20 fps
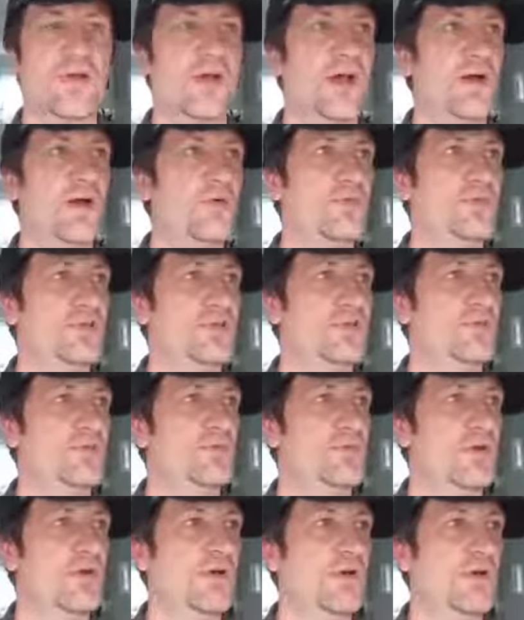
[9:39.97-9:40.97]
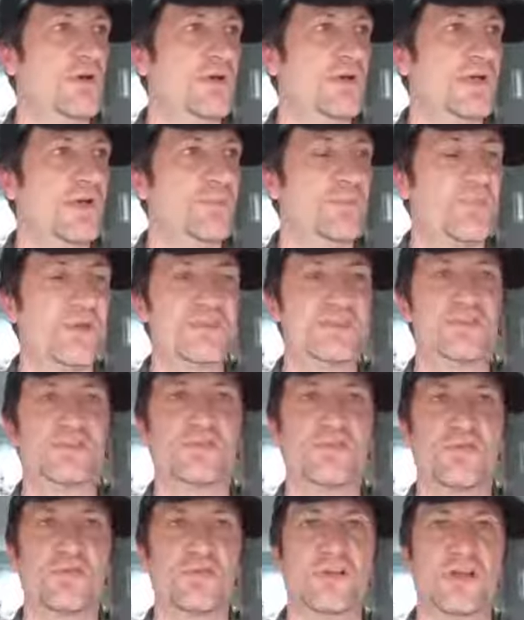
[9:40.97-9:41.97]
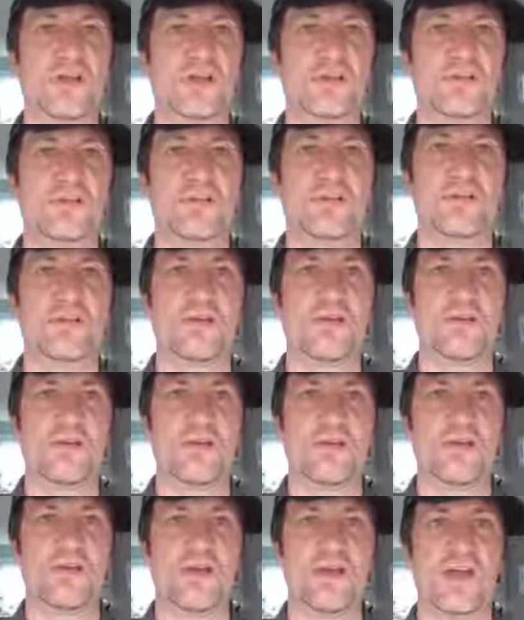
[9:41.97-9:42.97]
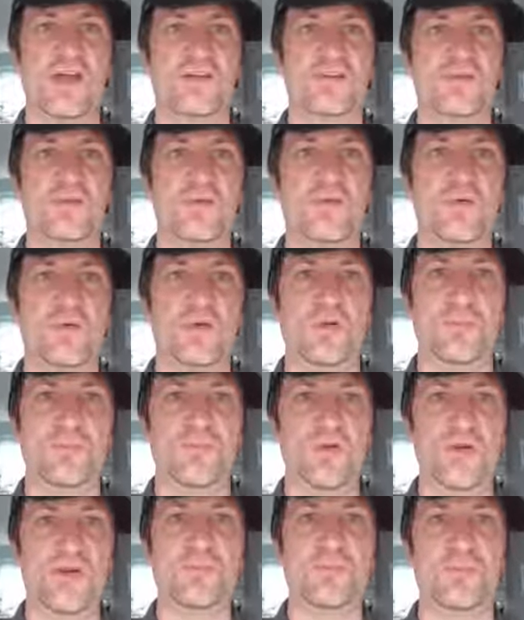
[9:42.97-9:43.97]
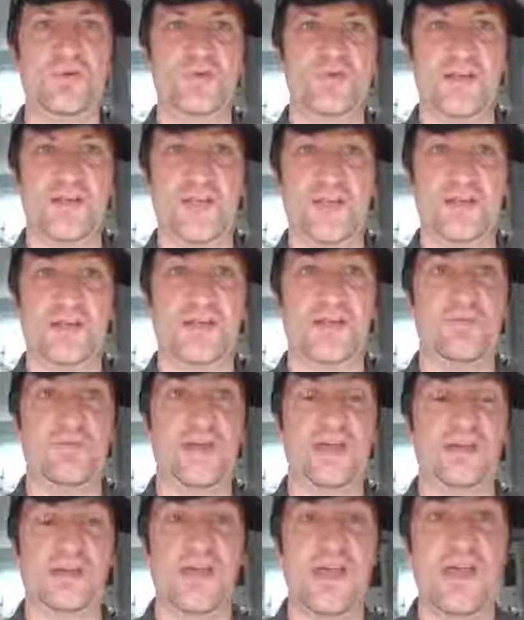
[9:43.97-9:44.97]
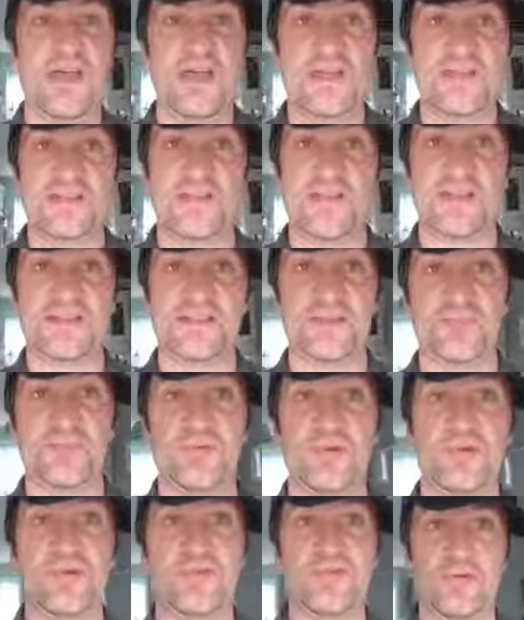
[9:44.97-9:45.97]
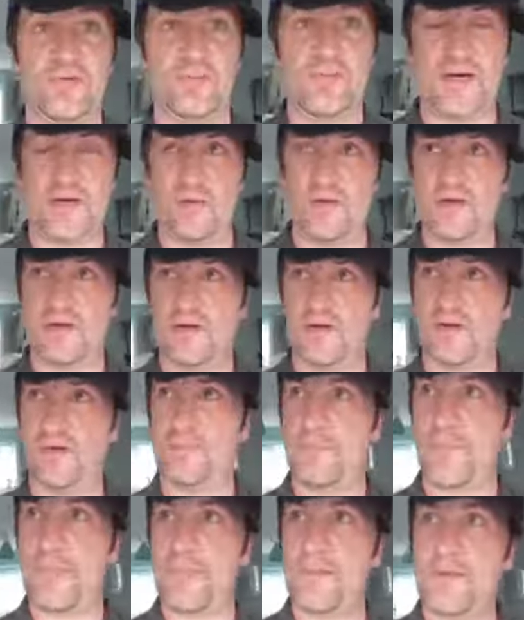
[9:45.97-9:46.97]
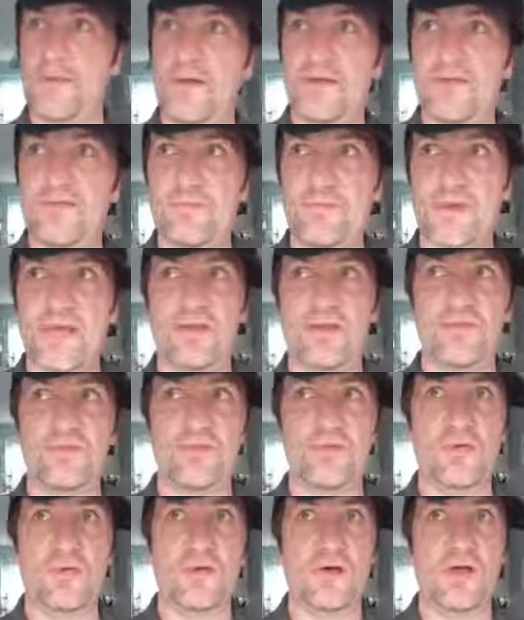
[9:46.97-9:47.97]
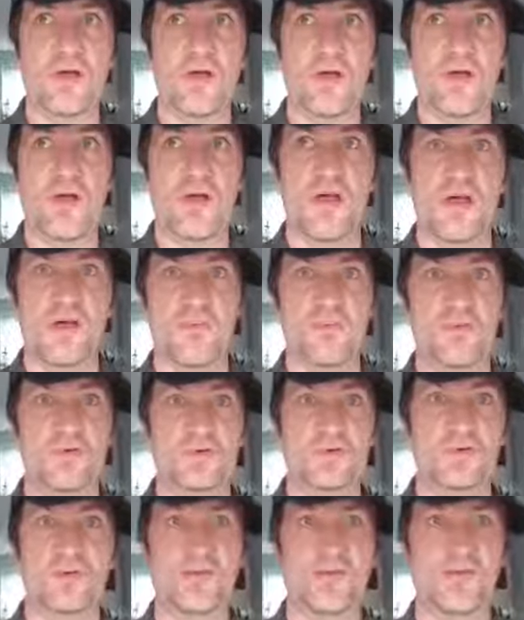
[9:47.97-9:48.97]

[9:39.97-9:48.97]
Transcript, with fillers: how you get business contacts, it's all pretty much indirect. So that's the beautiful power of metaphor. Most of